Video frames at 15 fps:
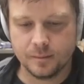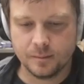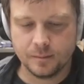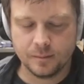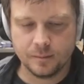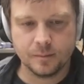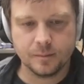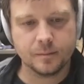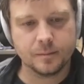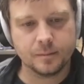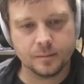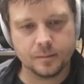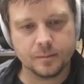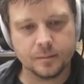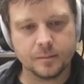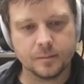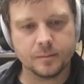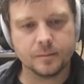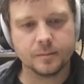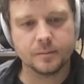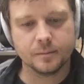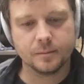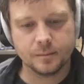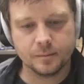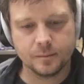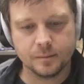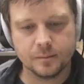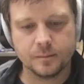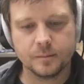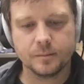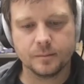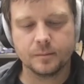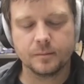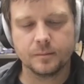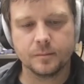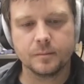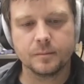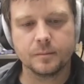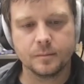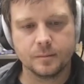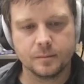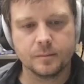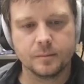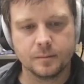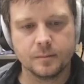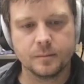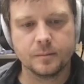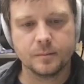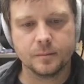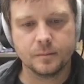hyperscalers provide a lot of functionality with various services